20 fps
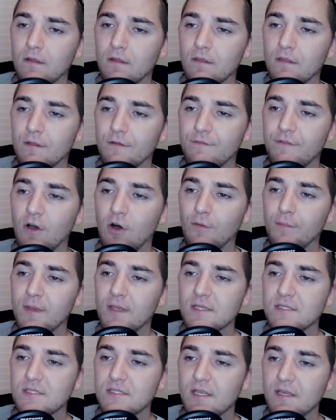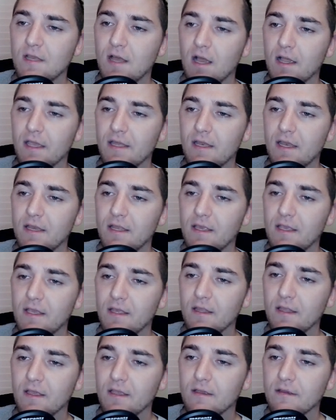The Fell Beast did not get any
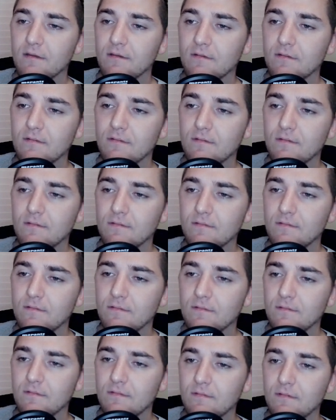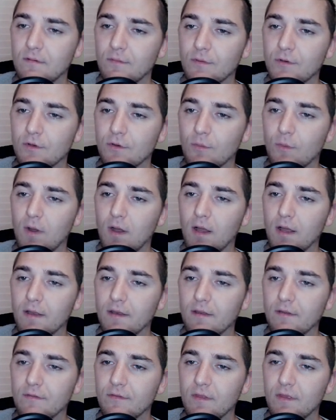healing. I wonder why.
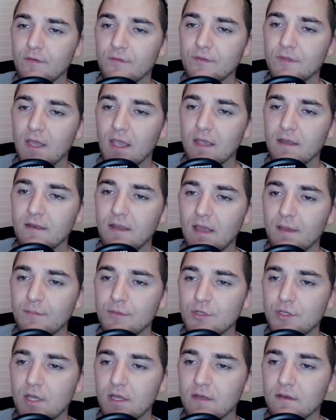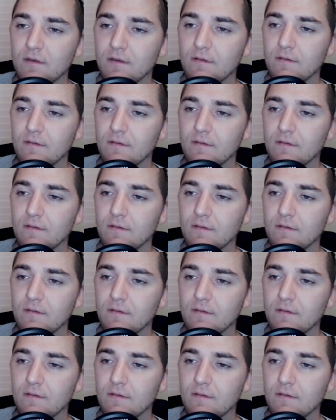Have they even taken damage yet?